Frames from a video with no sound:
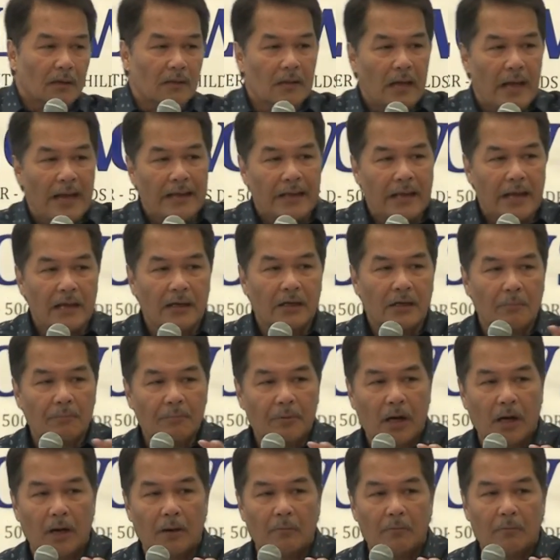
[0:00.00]
Thy
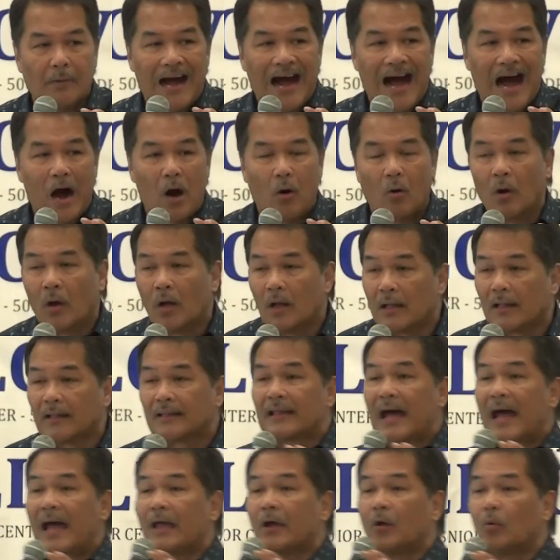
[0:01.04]
kingdom come. How?
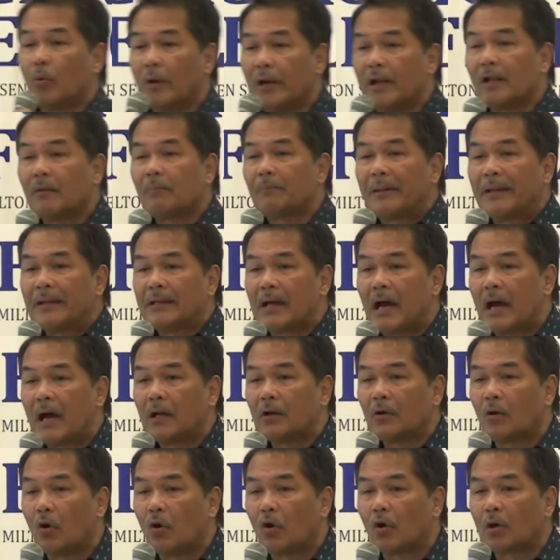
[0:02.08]
Thy will be
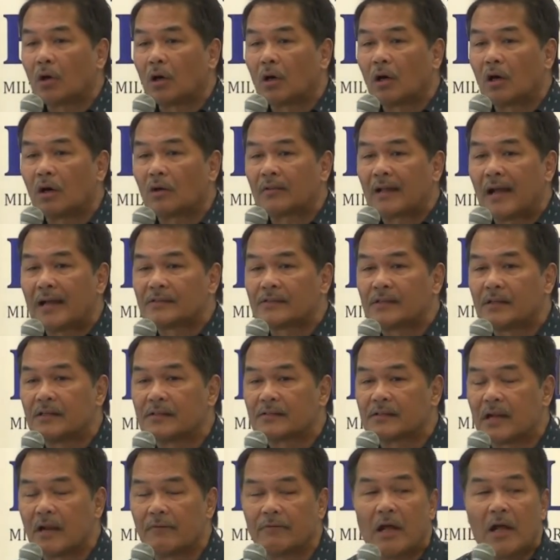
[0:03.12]
done on earth as it
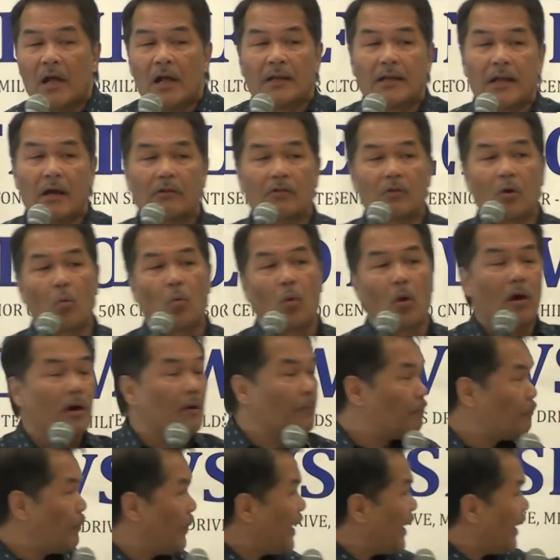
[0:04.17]
is in heaven. Now, the
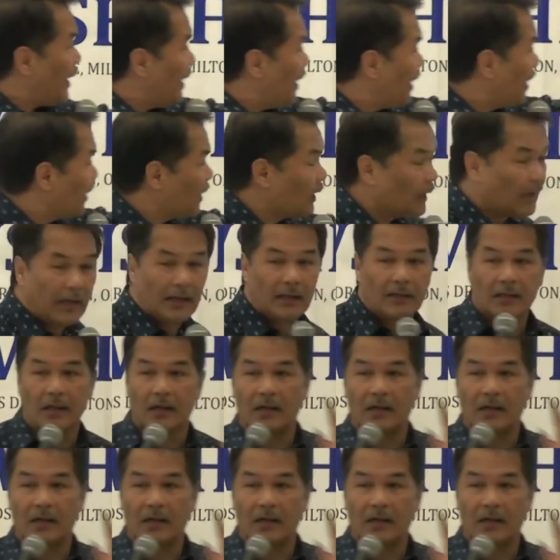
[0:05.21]
word be in